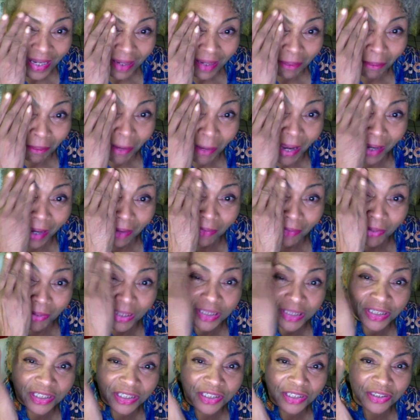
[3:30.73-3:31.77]
My
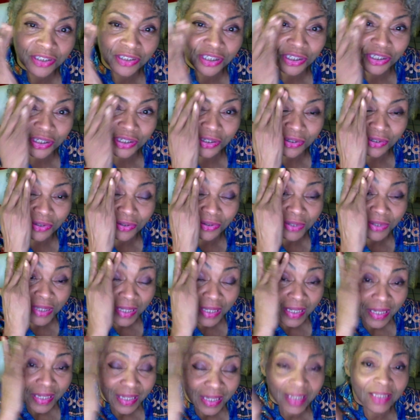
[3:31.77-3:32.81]
question to you
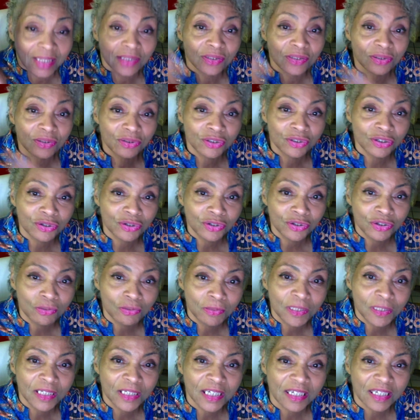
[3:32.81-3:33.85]
is, do you
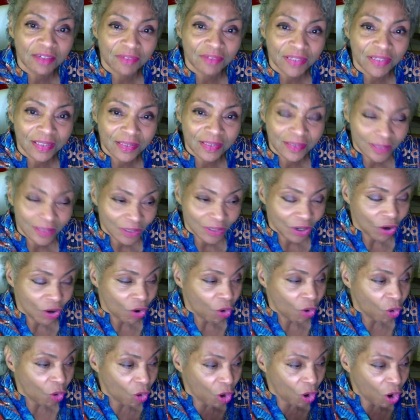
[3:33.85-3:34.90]
believe it?
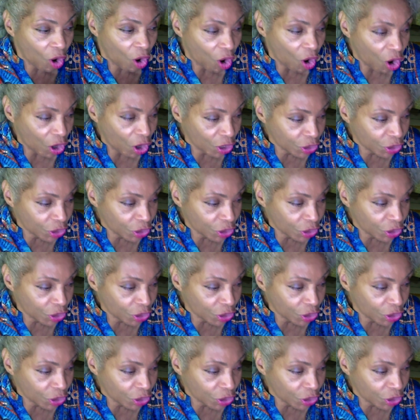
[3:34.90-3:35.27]
Or are